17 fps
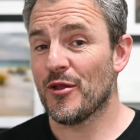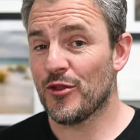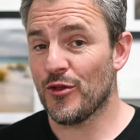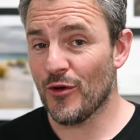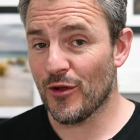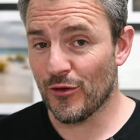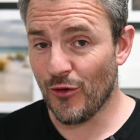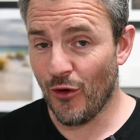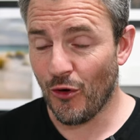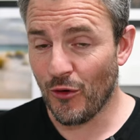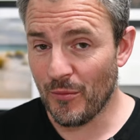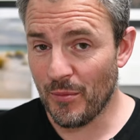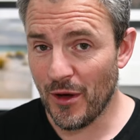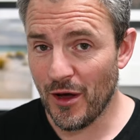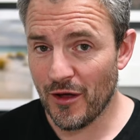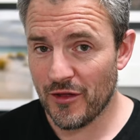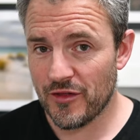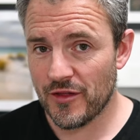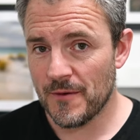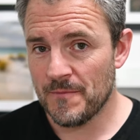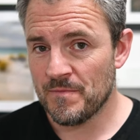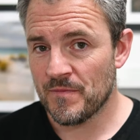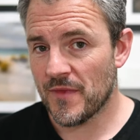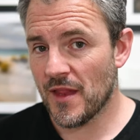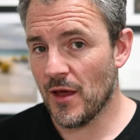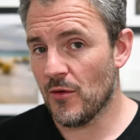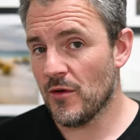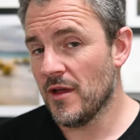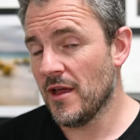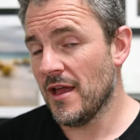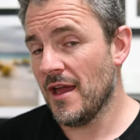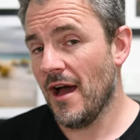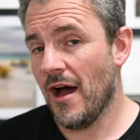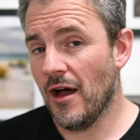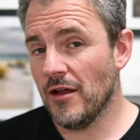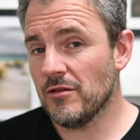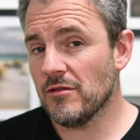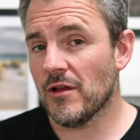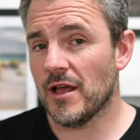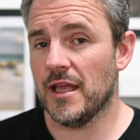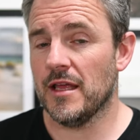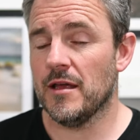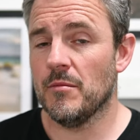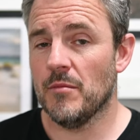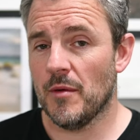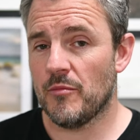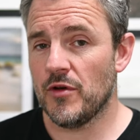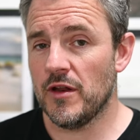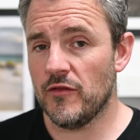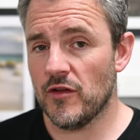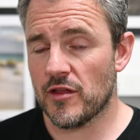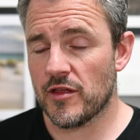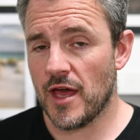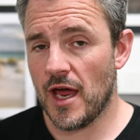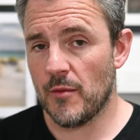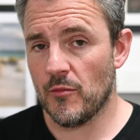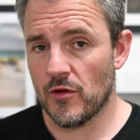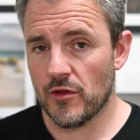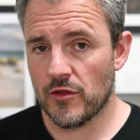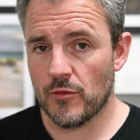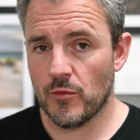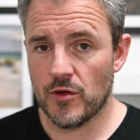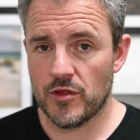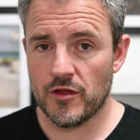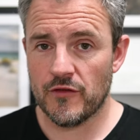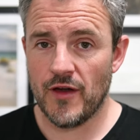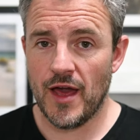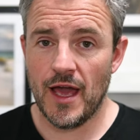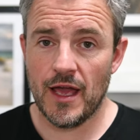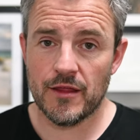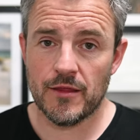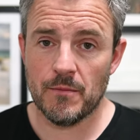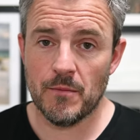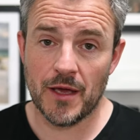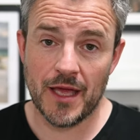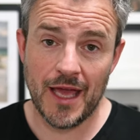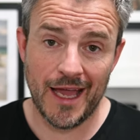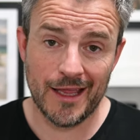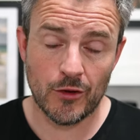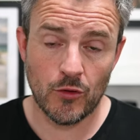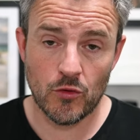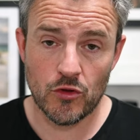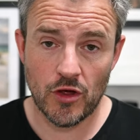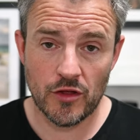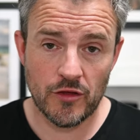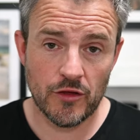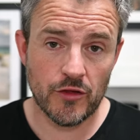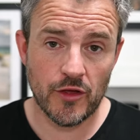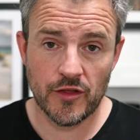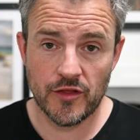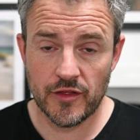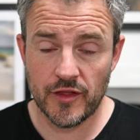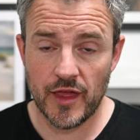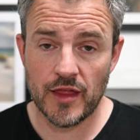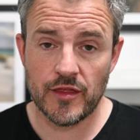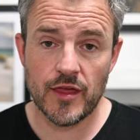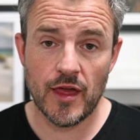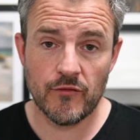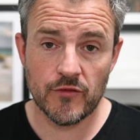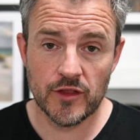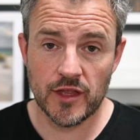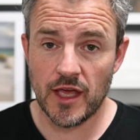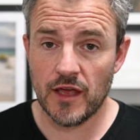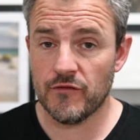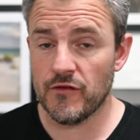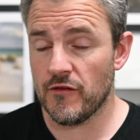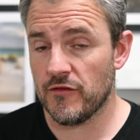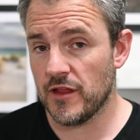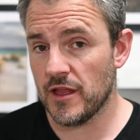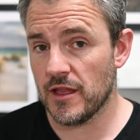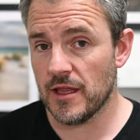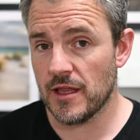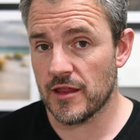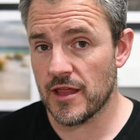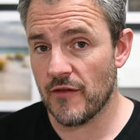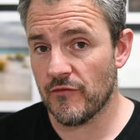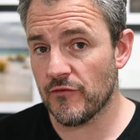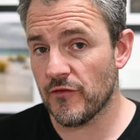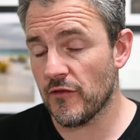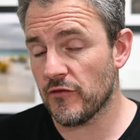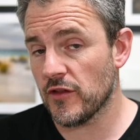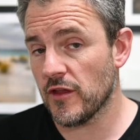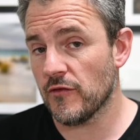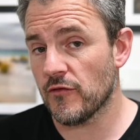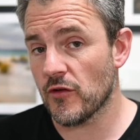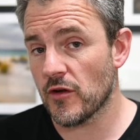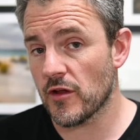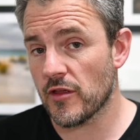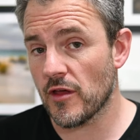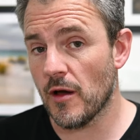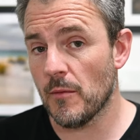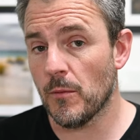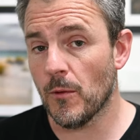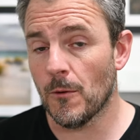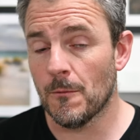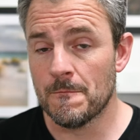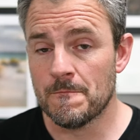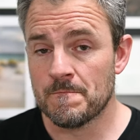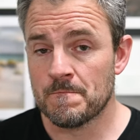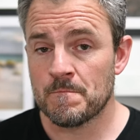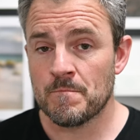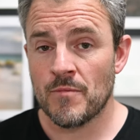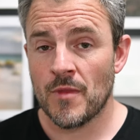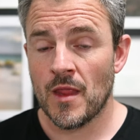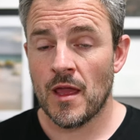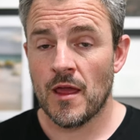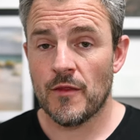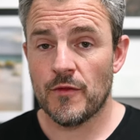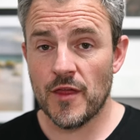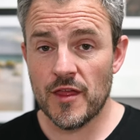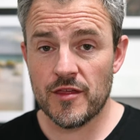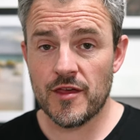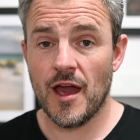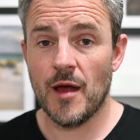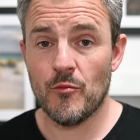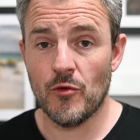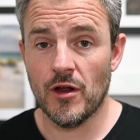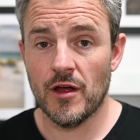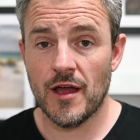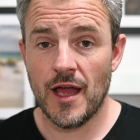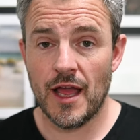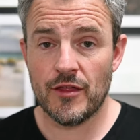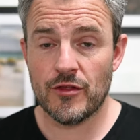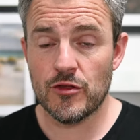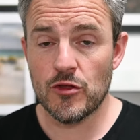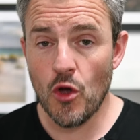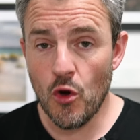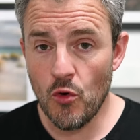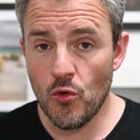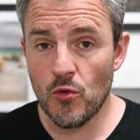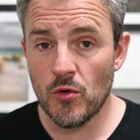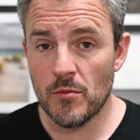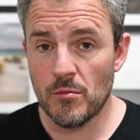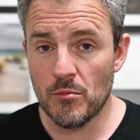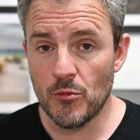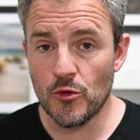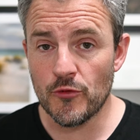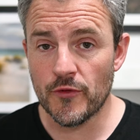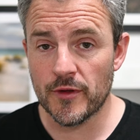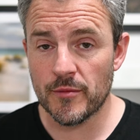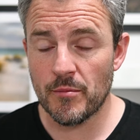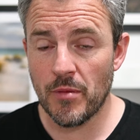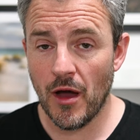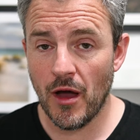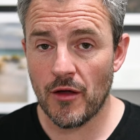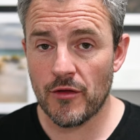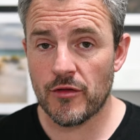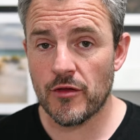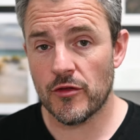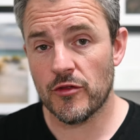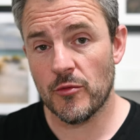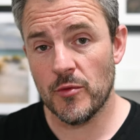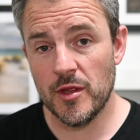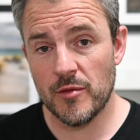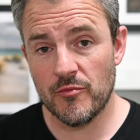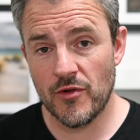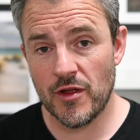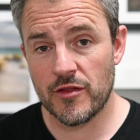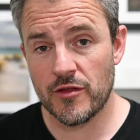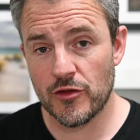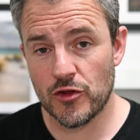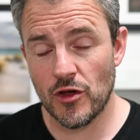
do a long burst. Now, unlike my previous cameras, which have had mechanical shutters, as Z7, D850, D750, for example, this camera has no moving parts. So when you press the